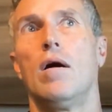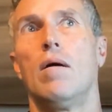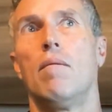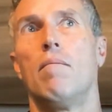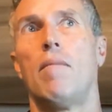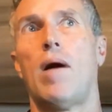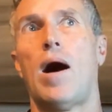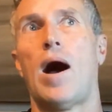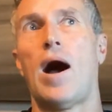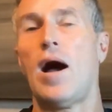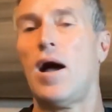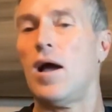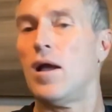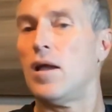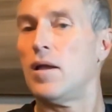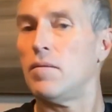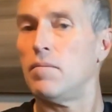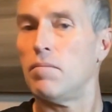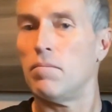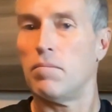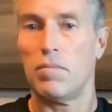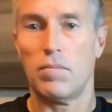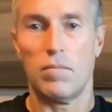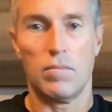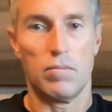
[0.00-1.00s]

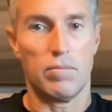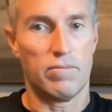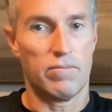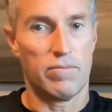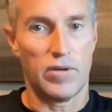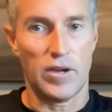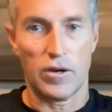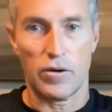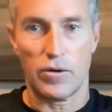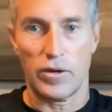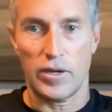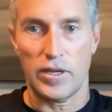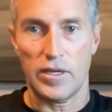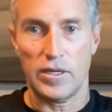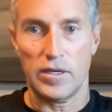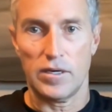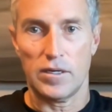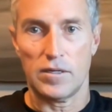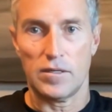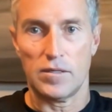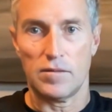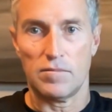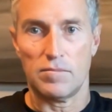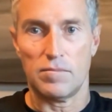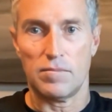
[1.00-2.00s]
I'm
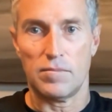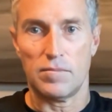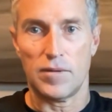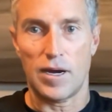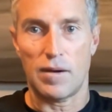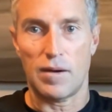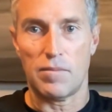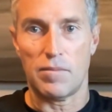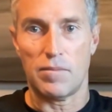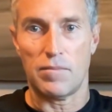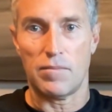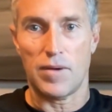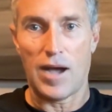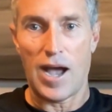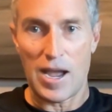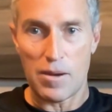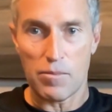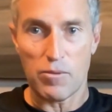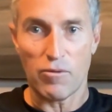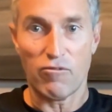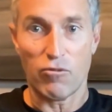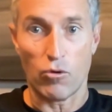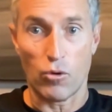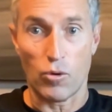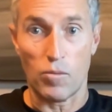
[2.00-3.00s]
I'm a high
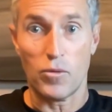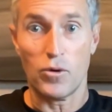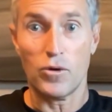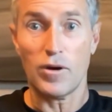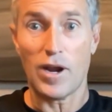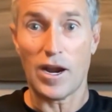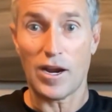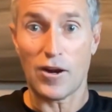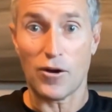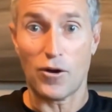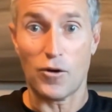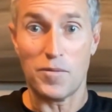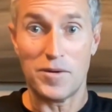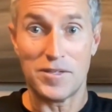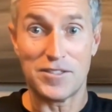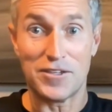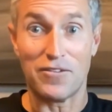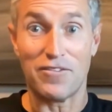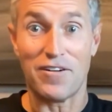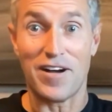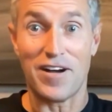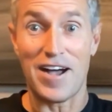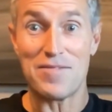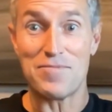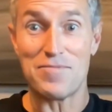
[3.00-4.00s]
performer. I call myself a
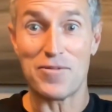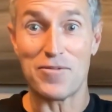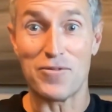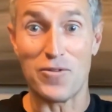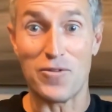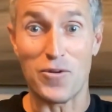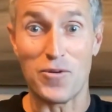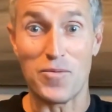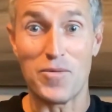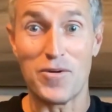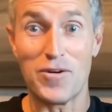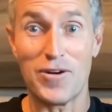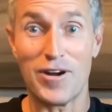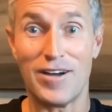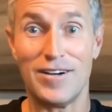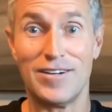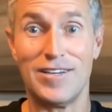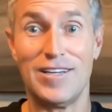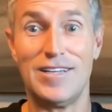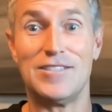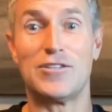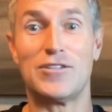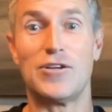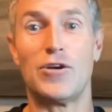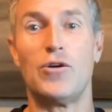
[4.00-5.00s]
high performer. And
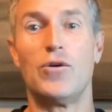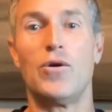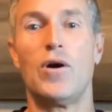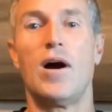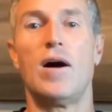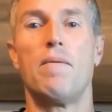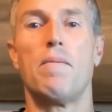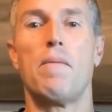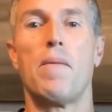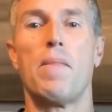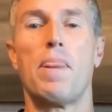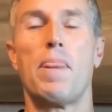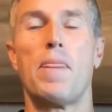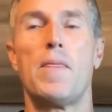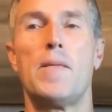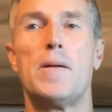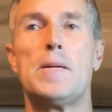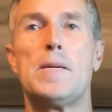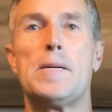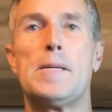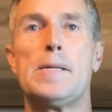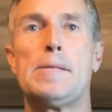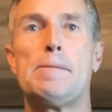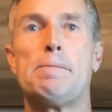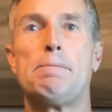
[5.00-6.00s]

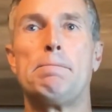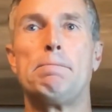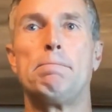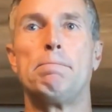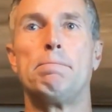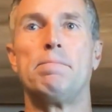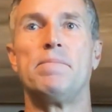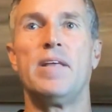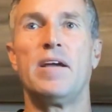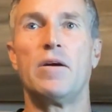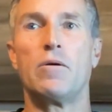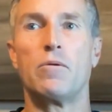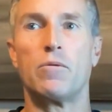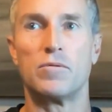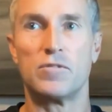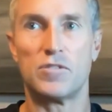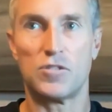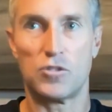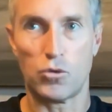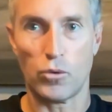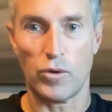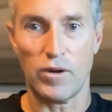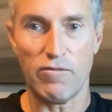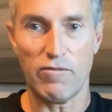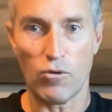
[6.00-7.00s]
there was
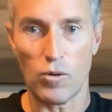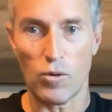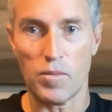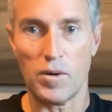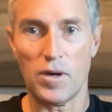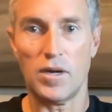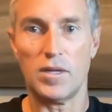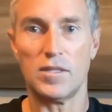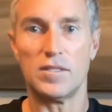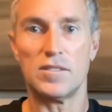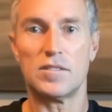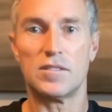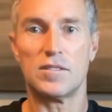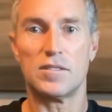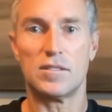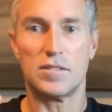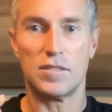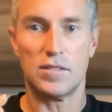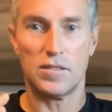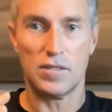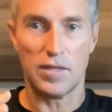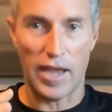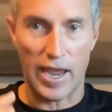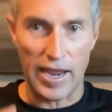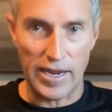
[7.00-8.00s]
24 months,
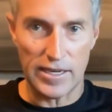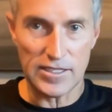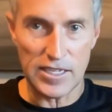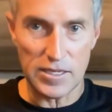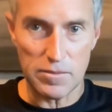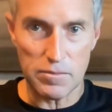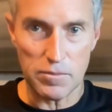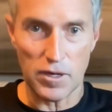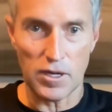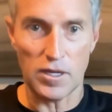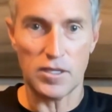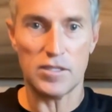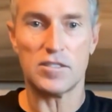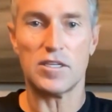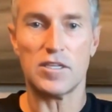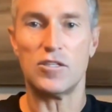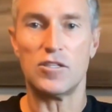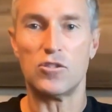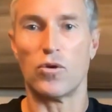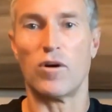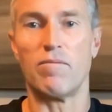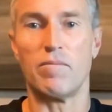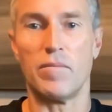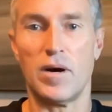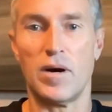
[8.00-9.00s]
18 months, and
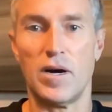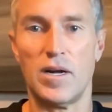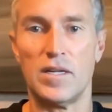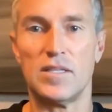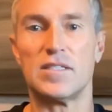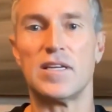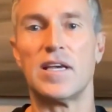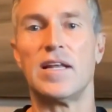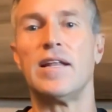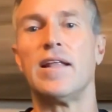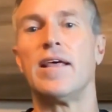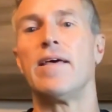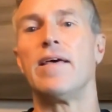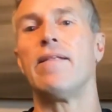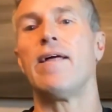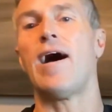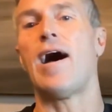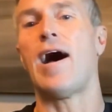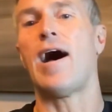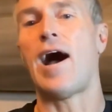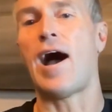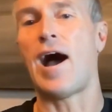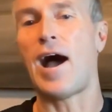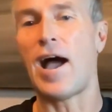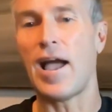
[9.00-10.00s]
12 months. And then
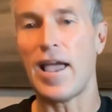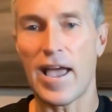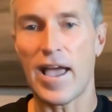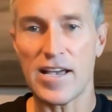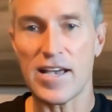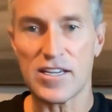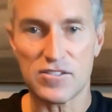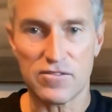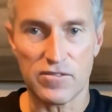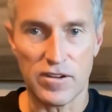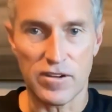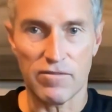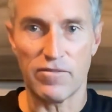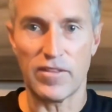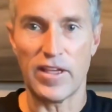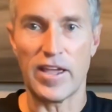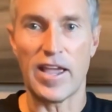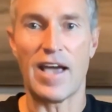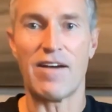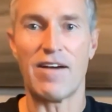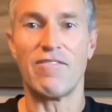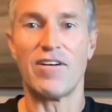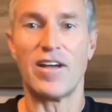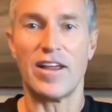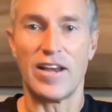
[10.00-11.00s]
I asked if they
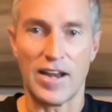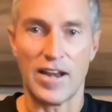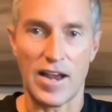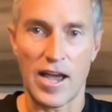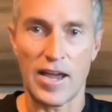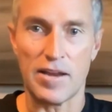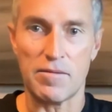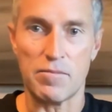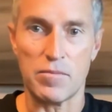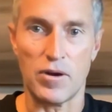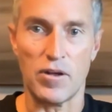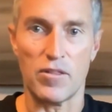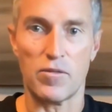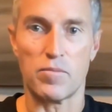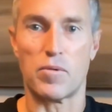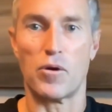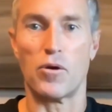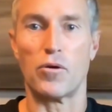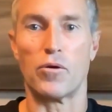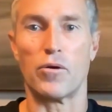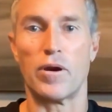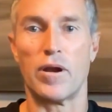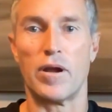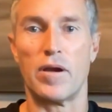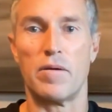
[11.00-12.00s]
have a 9 month
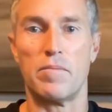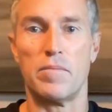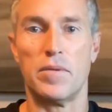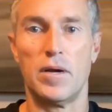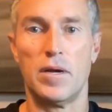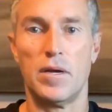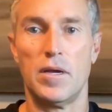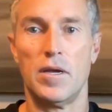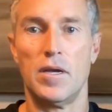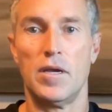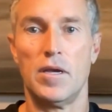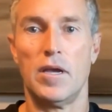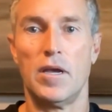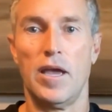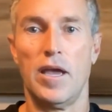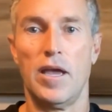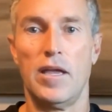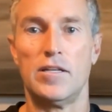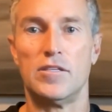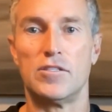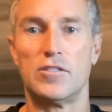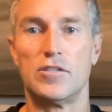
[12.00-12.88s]
program. And,